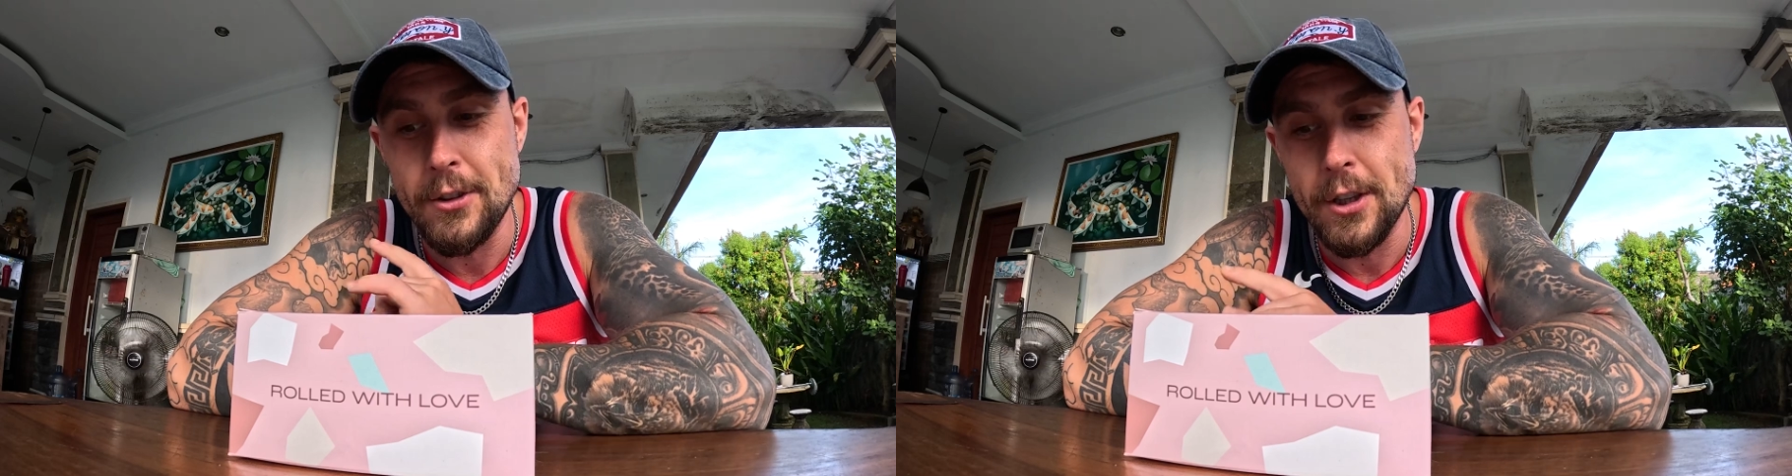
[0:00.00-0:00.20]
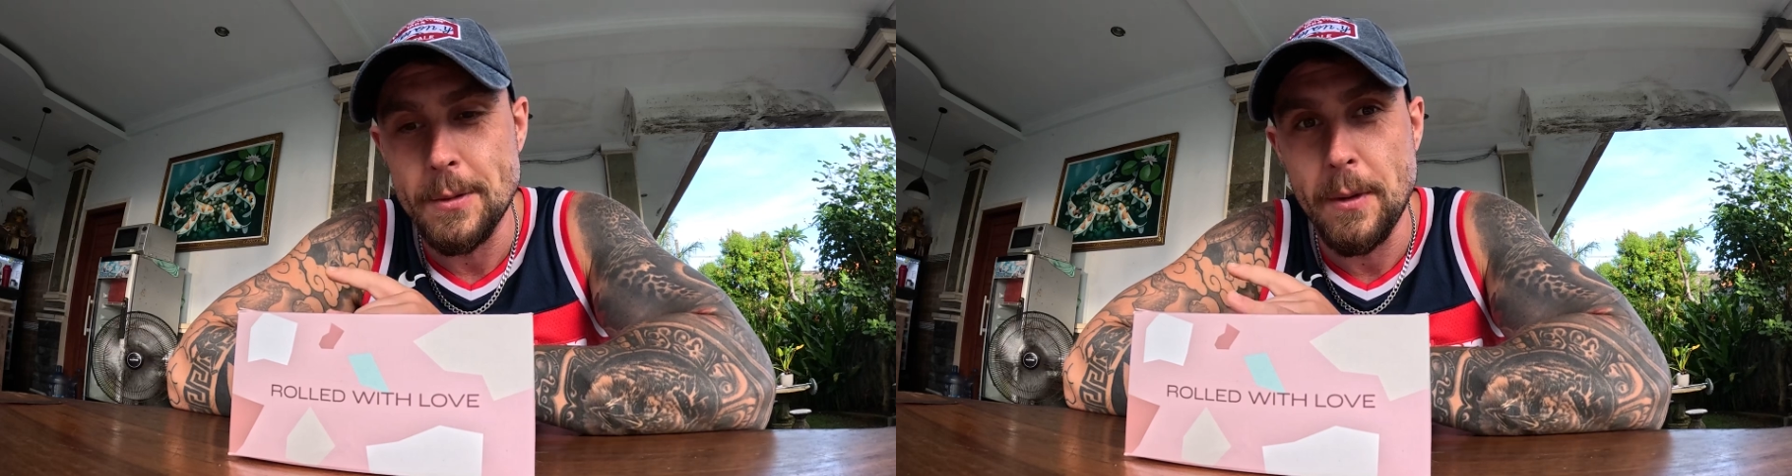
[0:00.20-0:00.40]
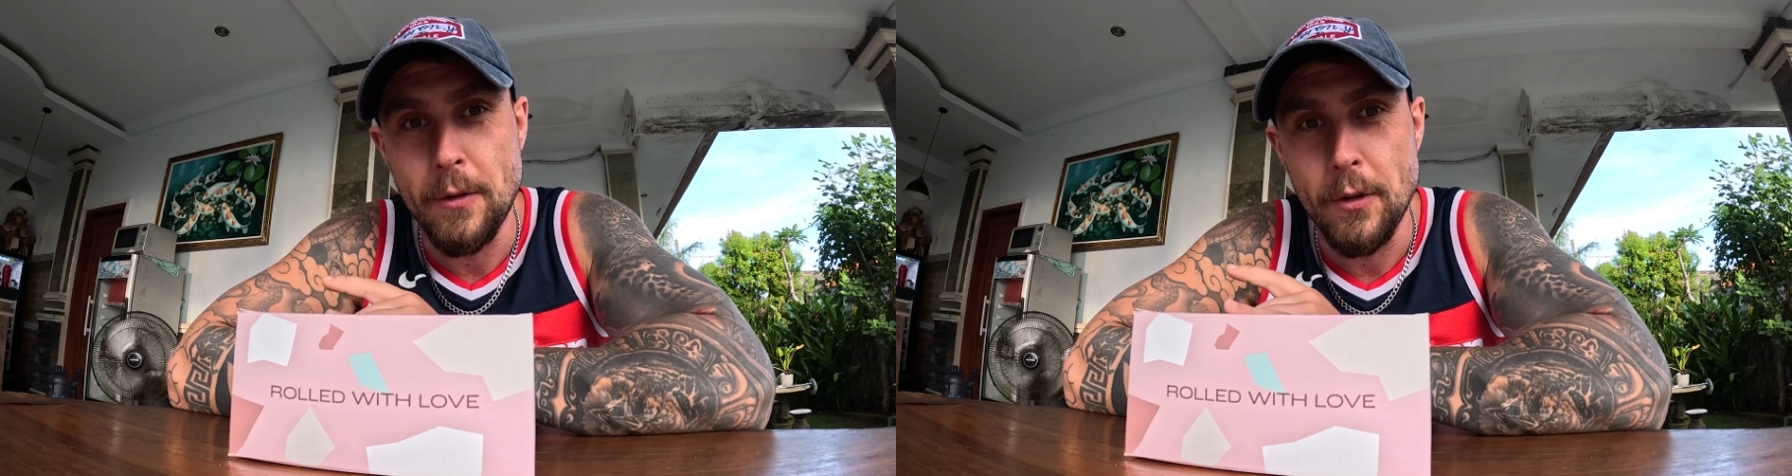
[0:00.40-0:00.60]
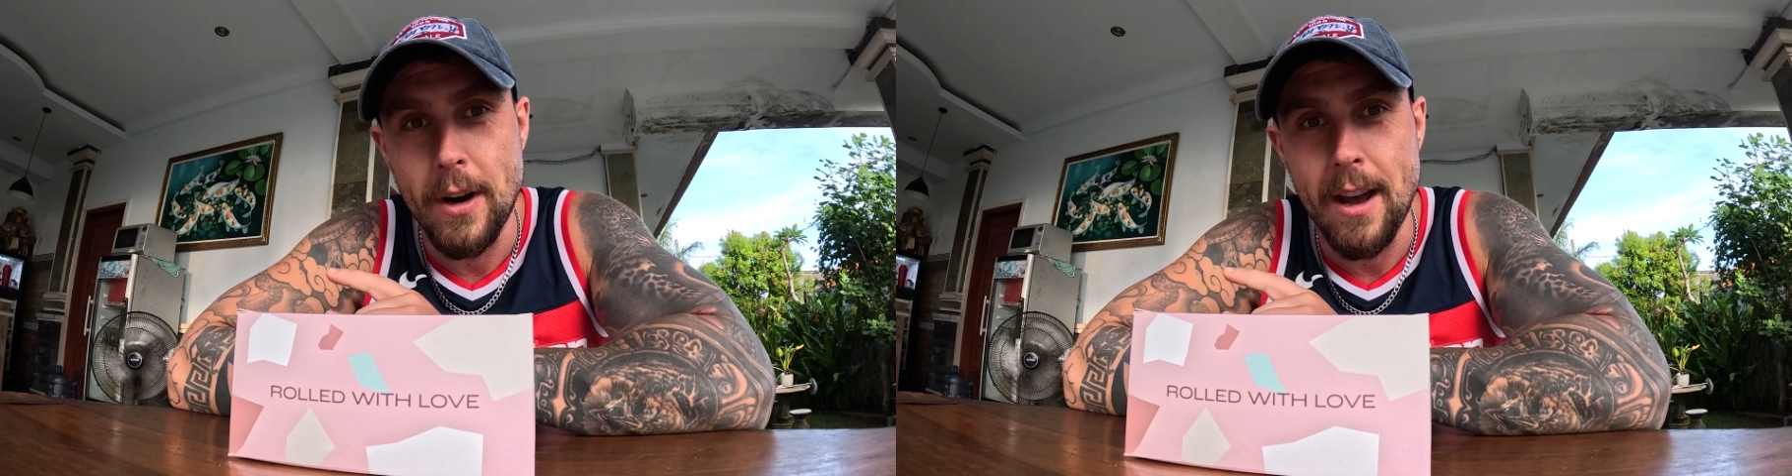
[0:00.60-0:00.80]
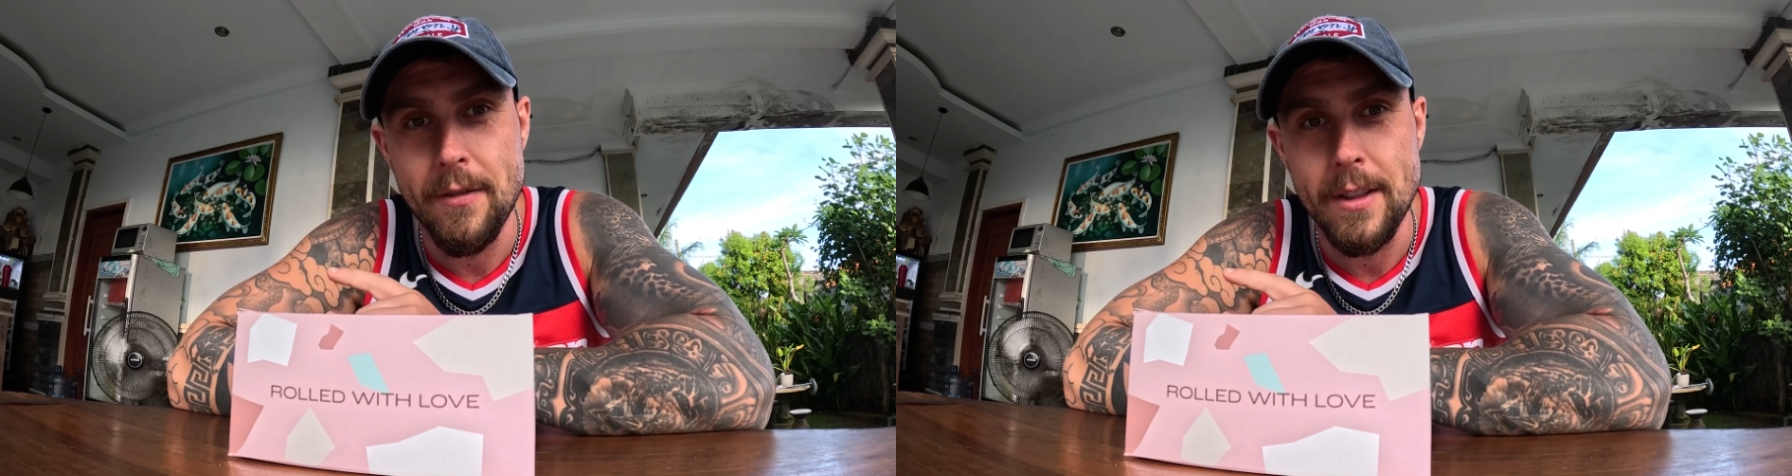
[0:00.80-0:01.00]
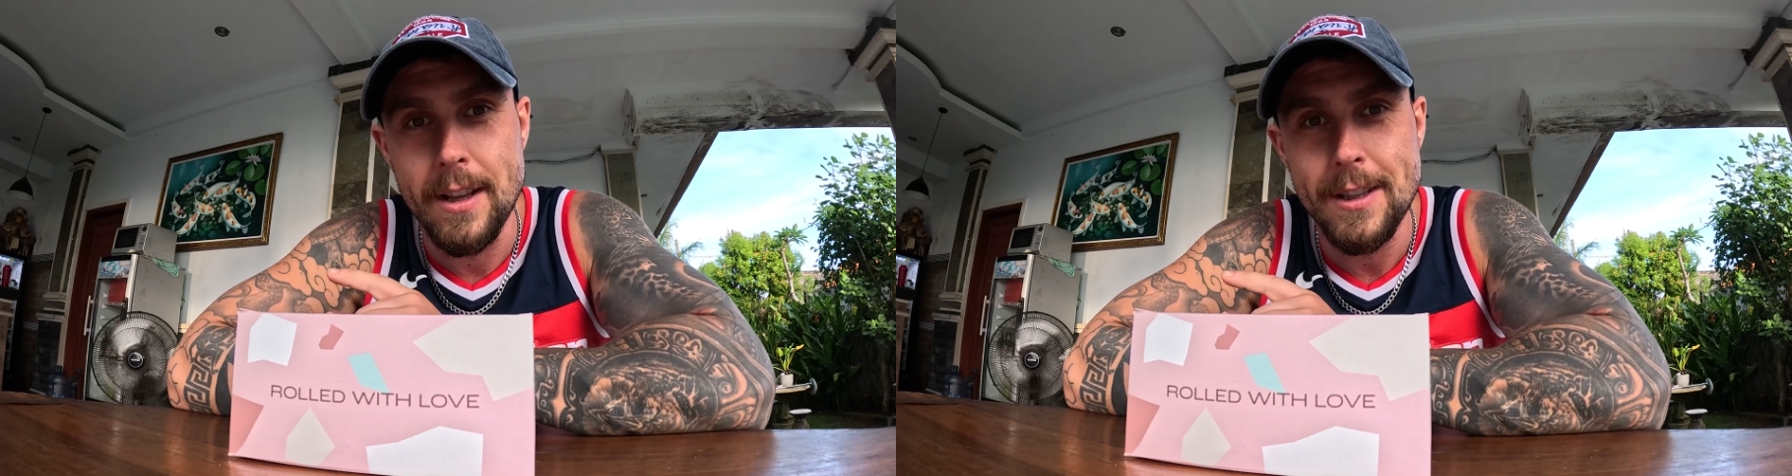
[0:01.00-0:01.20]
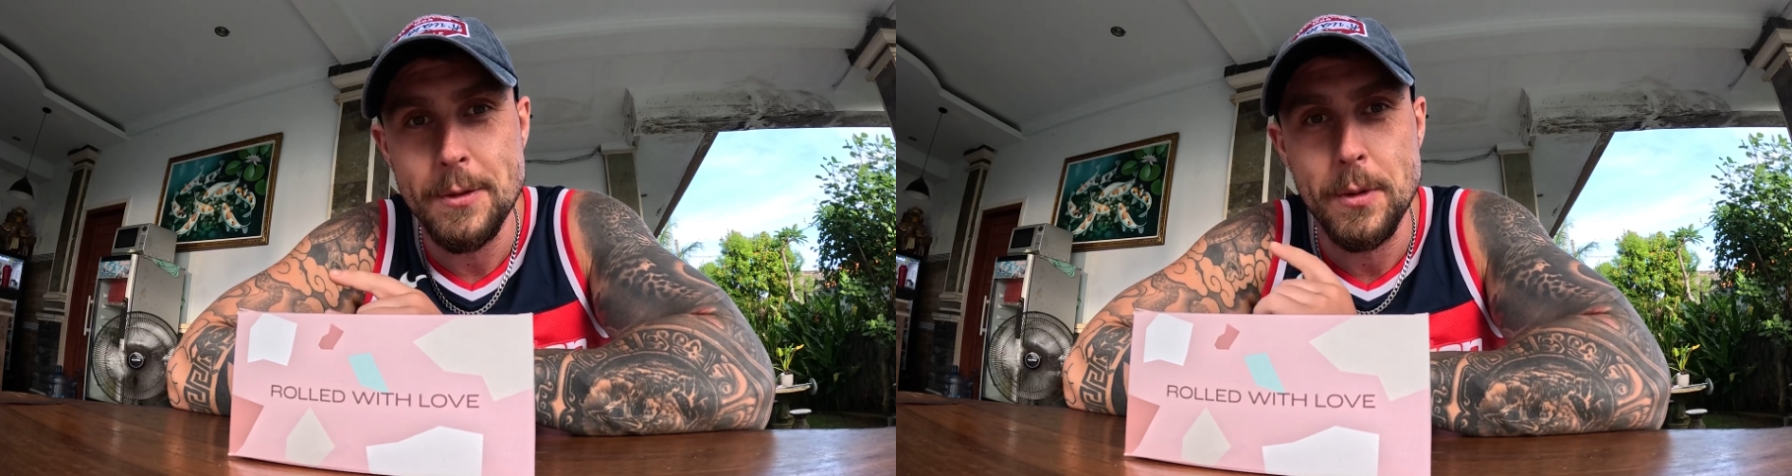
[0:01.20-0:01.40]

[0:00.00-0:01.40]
just before having this,